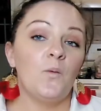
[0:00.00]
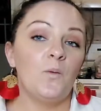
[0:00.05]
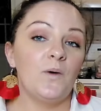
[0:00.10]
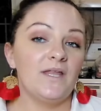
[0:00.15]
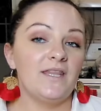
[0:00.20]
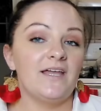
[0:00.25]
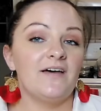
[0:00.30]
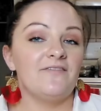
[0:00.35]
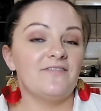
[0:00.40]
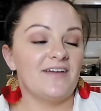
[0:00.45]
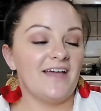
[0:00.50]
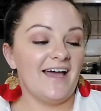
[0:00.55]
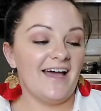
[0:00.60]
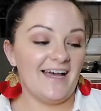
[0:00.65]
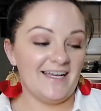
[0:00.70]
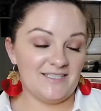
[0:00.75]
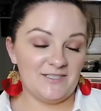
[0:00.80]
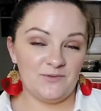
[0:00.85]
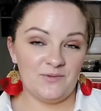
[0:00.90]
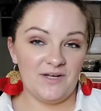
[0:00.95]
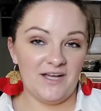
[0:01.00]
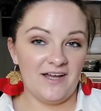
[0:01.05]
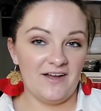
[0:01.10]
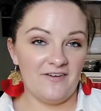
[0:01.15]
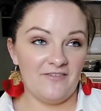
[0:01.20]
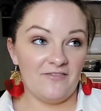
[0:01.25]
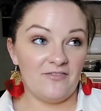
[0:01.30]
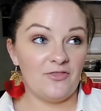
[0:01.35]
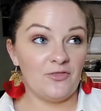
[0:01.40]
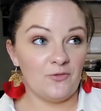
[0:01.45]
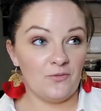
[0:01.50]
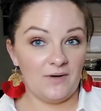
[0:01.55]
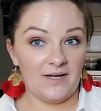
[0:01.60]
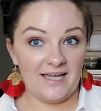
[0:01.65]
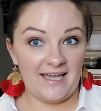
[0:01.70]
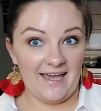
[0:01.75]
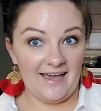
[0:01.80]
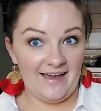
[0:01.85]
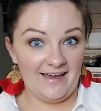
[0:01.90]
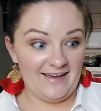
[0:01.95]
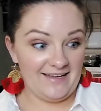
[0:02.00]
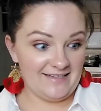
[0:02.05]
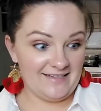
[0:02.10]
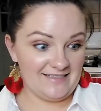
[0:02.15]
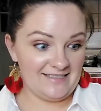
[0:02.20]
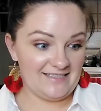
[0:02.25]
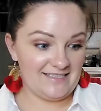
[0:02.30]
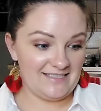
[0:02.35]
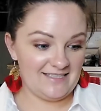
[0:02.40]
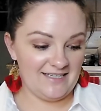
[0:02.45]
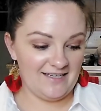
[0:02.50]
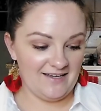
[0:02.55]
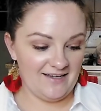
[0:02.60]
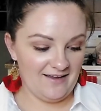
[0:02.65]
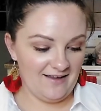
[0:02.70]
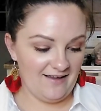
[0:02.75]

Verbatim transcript: we love cats. We have three cats.